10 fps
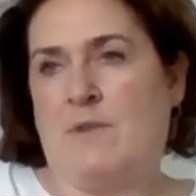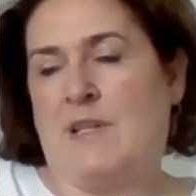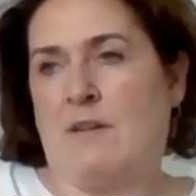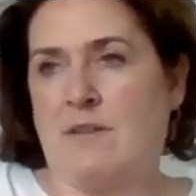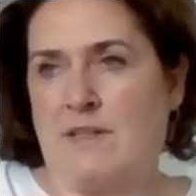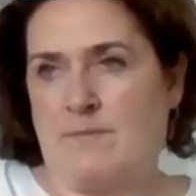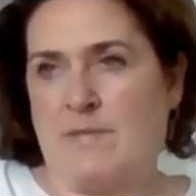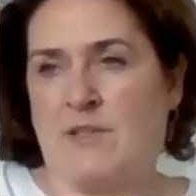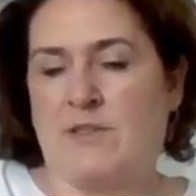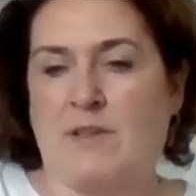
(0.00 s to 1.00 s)
We now, as
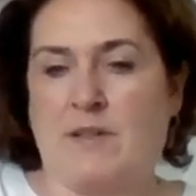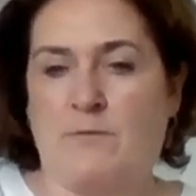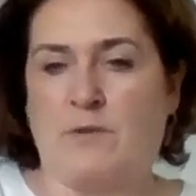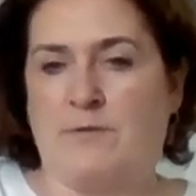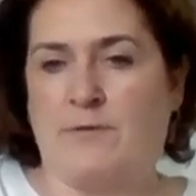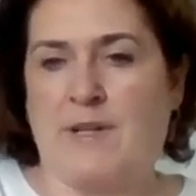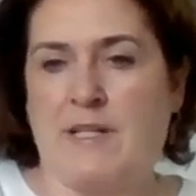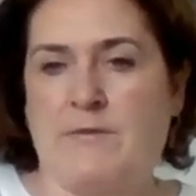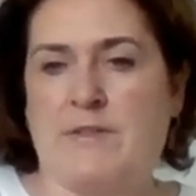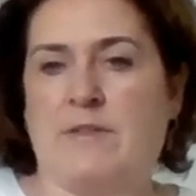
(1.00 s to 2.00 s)
mentioned, are
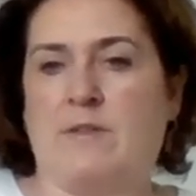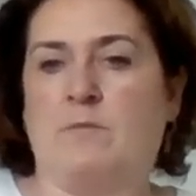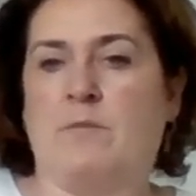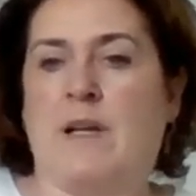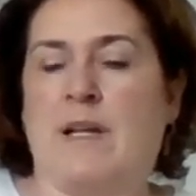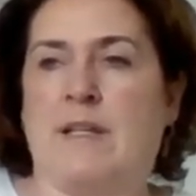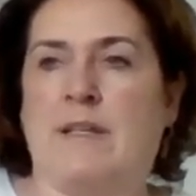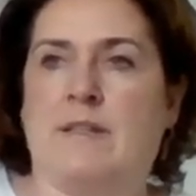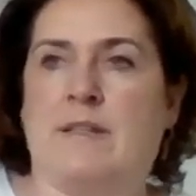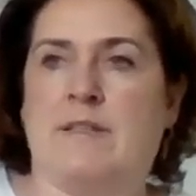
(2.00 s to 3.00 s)
45. So
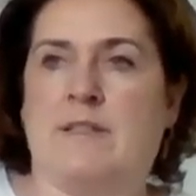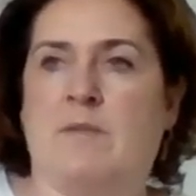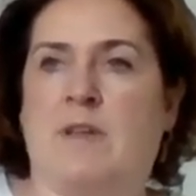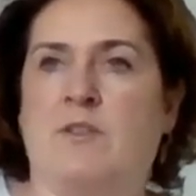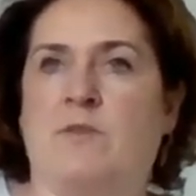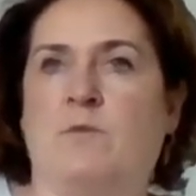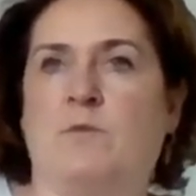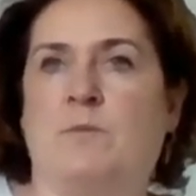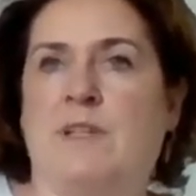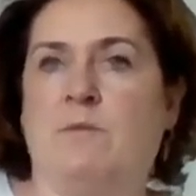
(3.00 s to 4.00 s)
my estimation
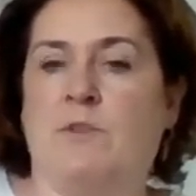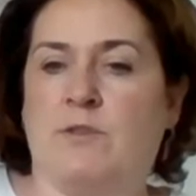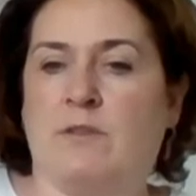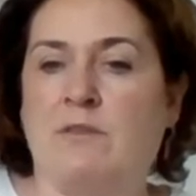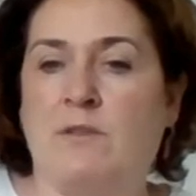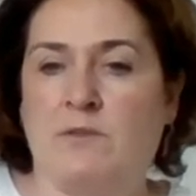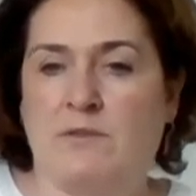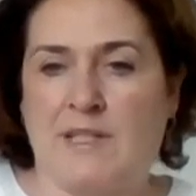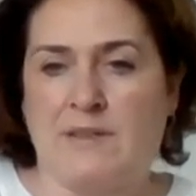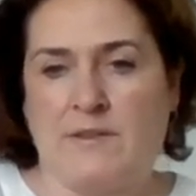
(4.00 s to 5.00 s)
would be we should grow to
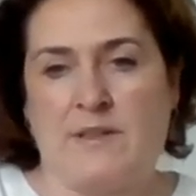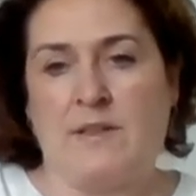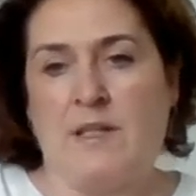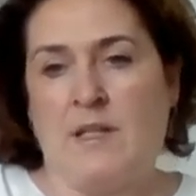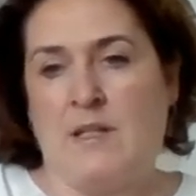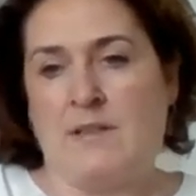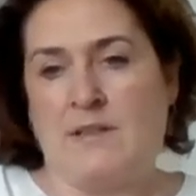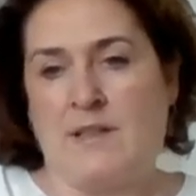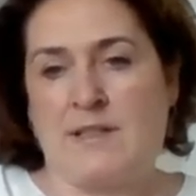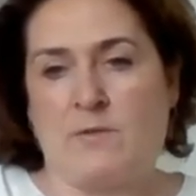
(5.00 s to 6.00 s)
80 in
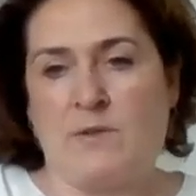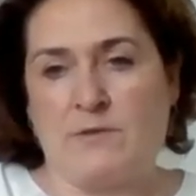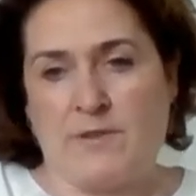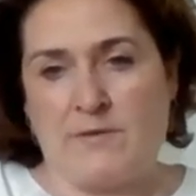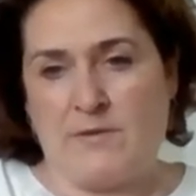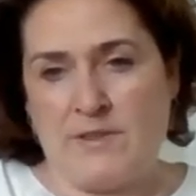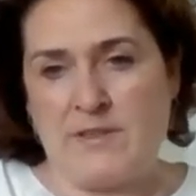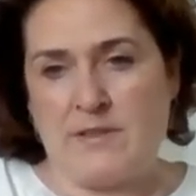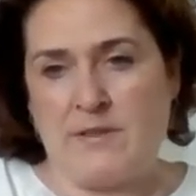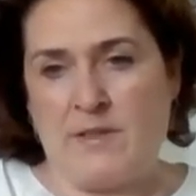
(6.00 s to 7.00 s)
the next 3 to 5
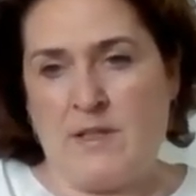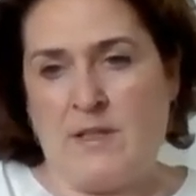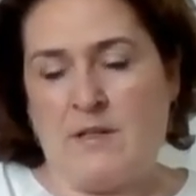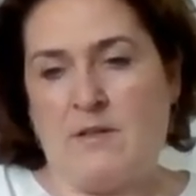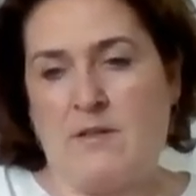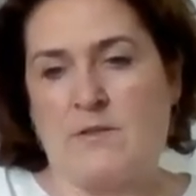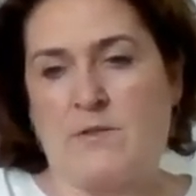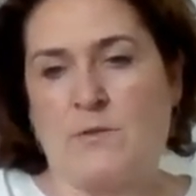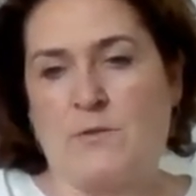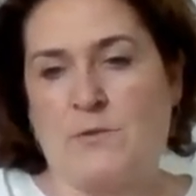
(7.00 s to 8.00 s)
years.
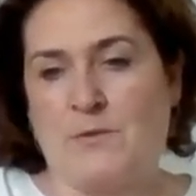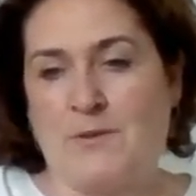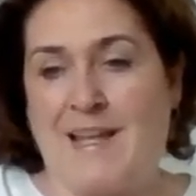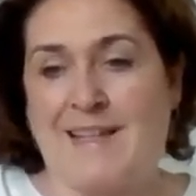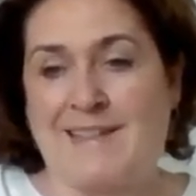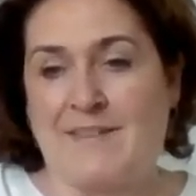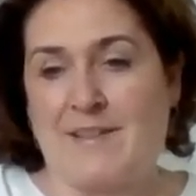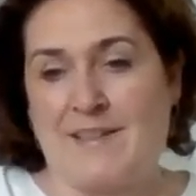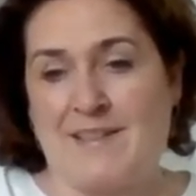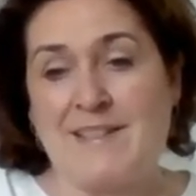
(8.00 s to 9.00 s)
Also to handle
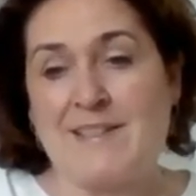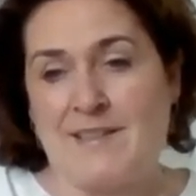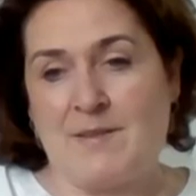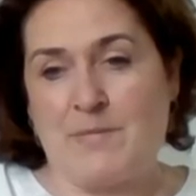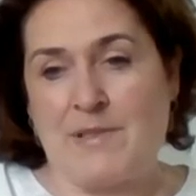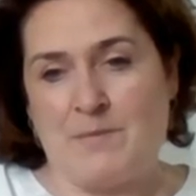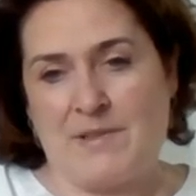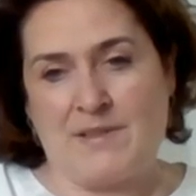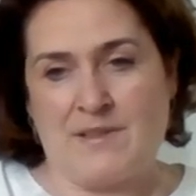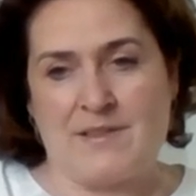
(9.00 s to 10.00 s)
the listing better,
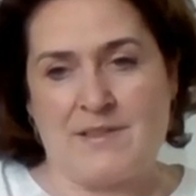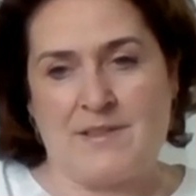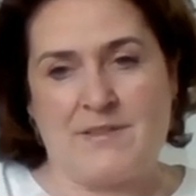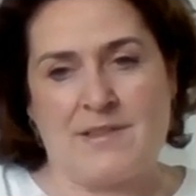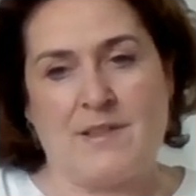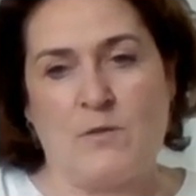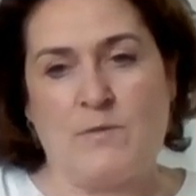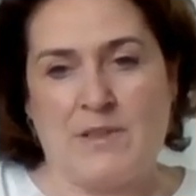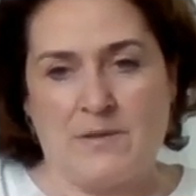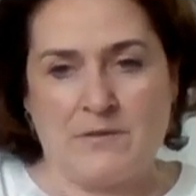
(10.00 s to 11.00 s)
because it's an
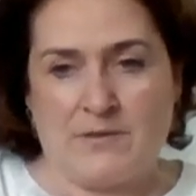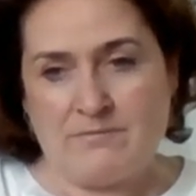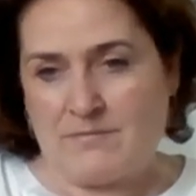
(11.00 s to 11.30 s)
overload.